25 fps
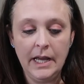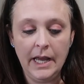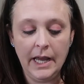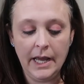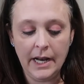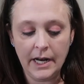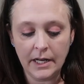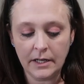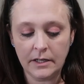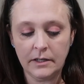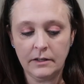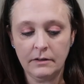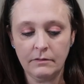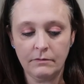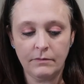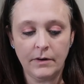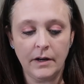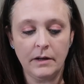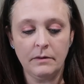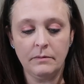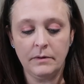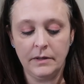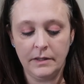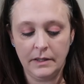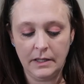and I couldn't
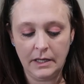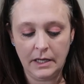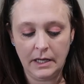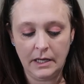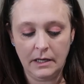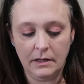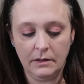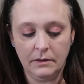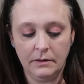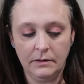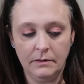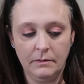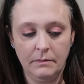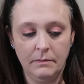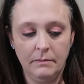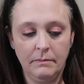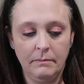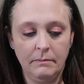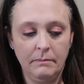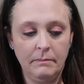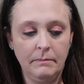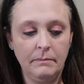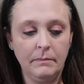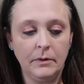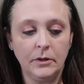find one that held
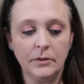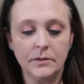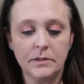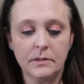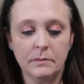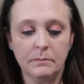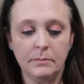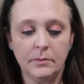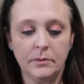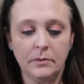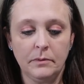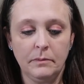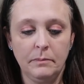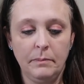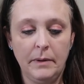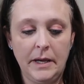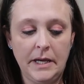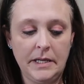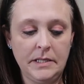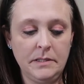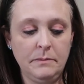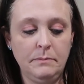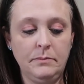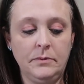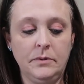multiple
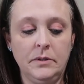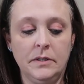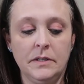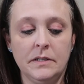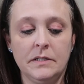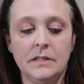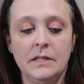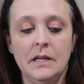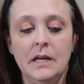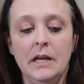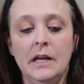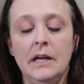passports.